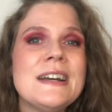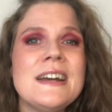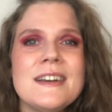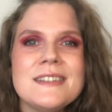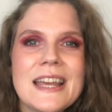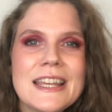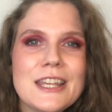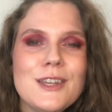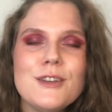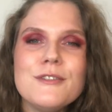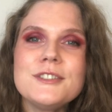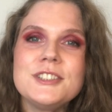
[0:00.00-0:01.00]
Thank
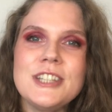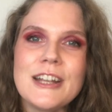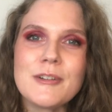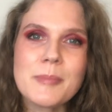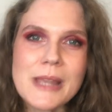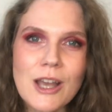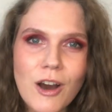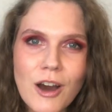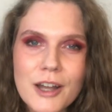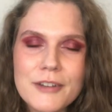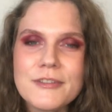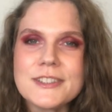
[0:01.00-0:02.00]
you for cheering me
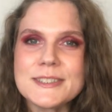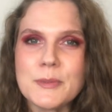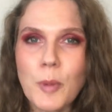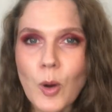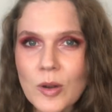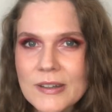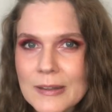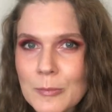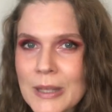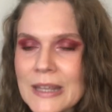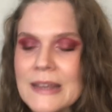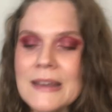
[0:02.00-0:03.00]
on, for supporting
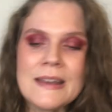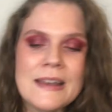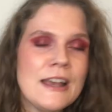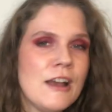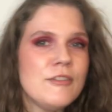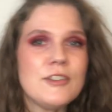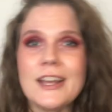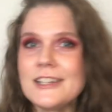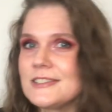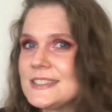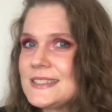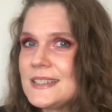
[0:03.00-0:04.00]
me. If you're
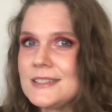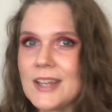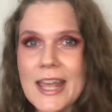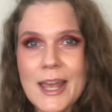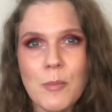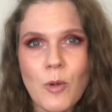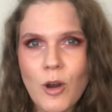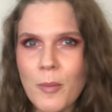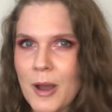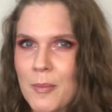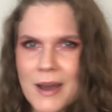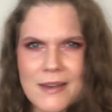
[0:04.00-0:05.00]
interested to hear more
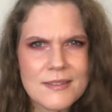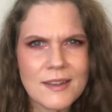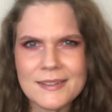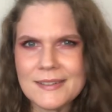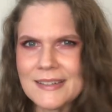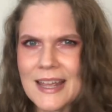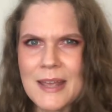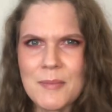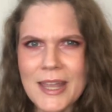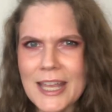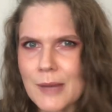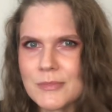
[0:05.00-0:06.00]
about my 30-day
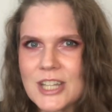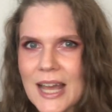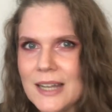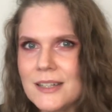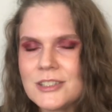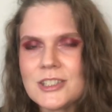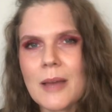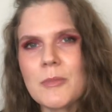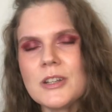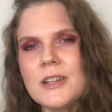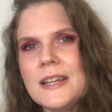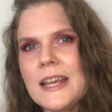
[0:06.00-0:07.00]
makeup challenge, I'm
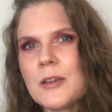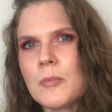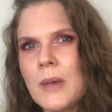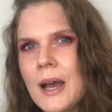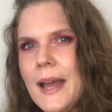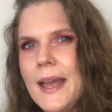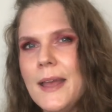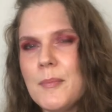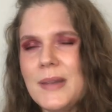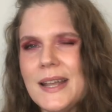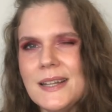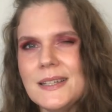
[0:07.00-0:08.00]
going to link my
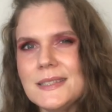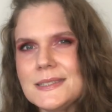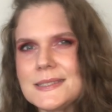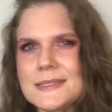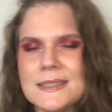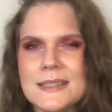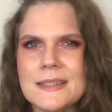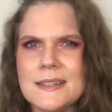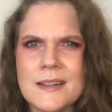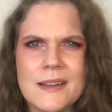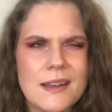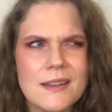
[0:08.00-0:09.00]
playlist
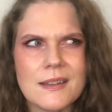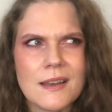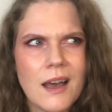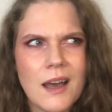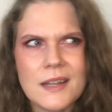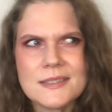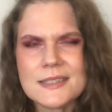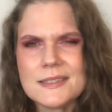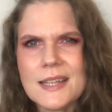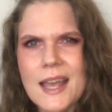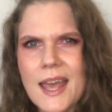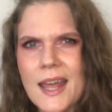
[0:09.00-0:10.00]
in the cards at
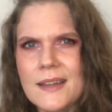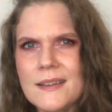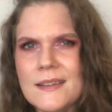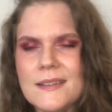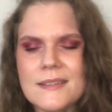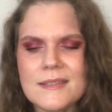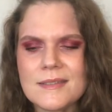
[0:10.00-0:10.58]
the end.